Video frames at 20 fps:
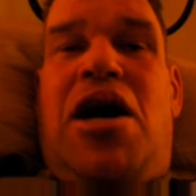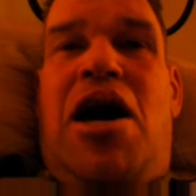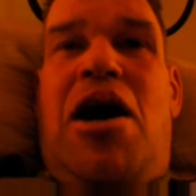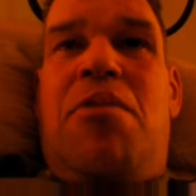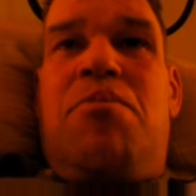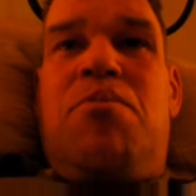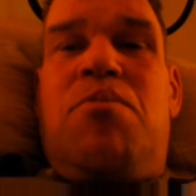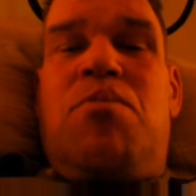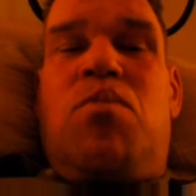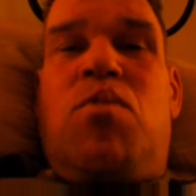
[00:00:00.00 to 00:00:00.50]

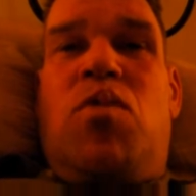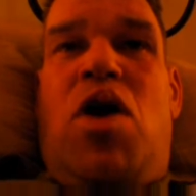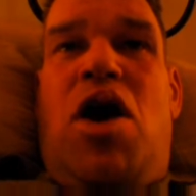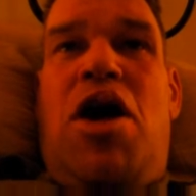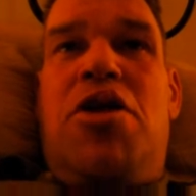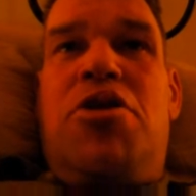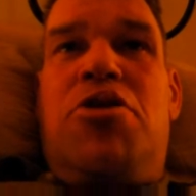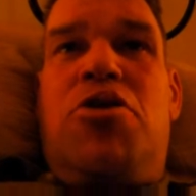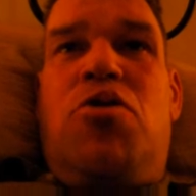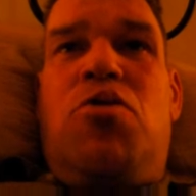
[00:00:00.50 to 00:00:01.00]

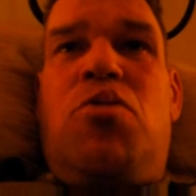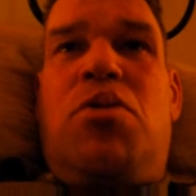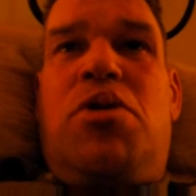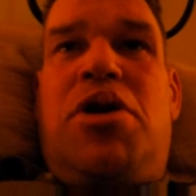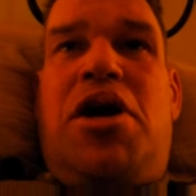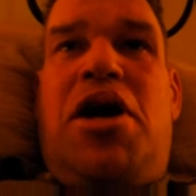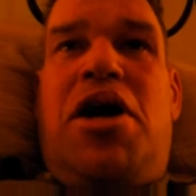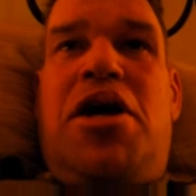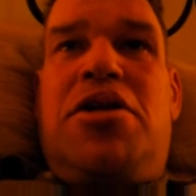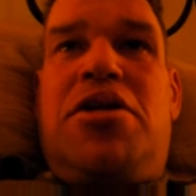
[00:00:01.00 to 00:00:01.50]
I know
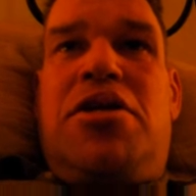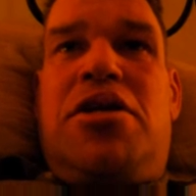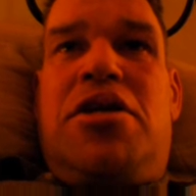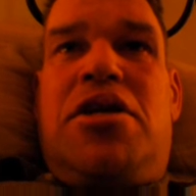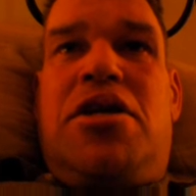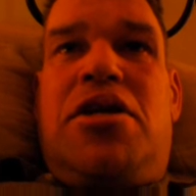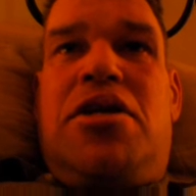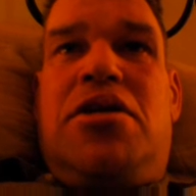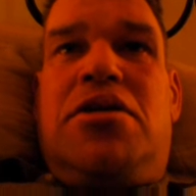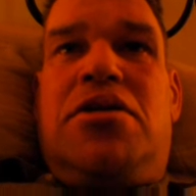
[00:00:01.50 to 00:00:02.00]
what I
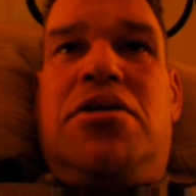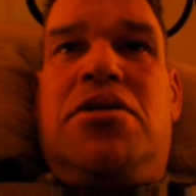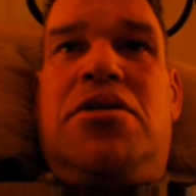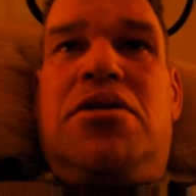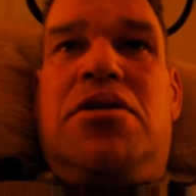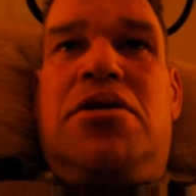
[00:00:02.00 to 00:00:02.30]
need.